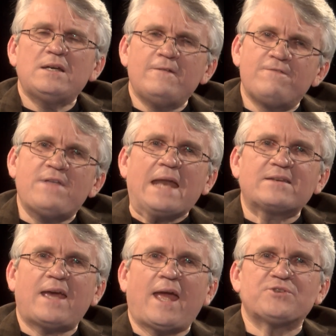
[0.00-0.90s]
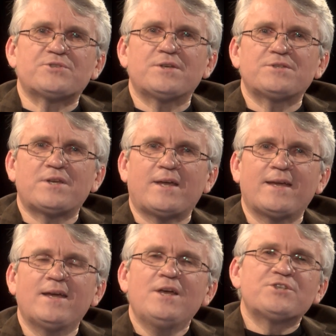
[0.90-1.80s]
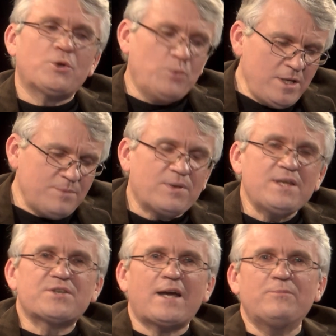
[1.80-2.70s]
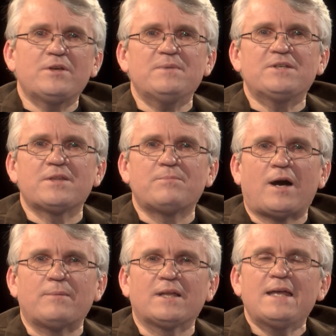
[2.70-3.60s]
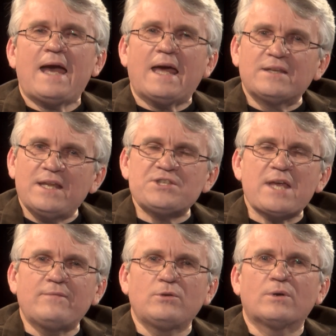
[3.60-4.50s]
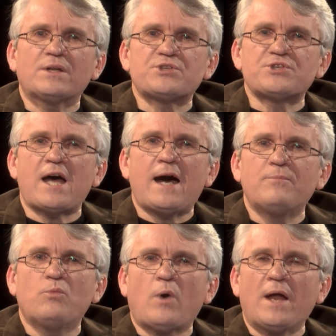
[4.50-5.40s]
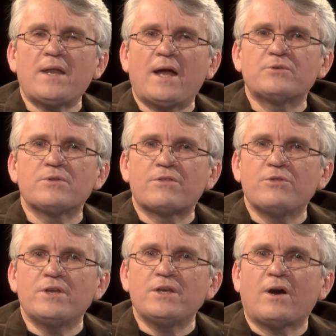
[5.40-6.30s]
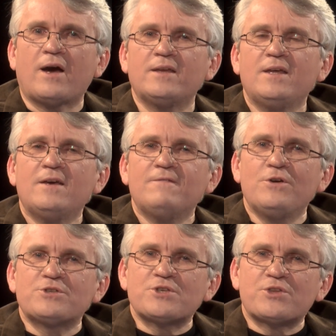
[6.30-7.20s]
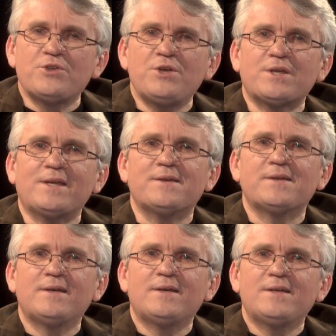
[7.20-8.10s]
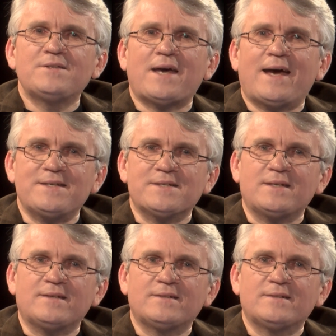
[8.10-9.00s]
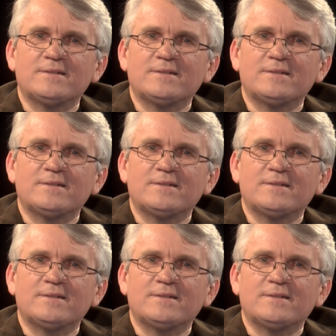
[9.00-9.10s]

of that cancer today. So will you please come with me to the Bible and let's have a look at Psalm 139, verses 13 to 18.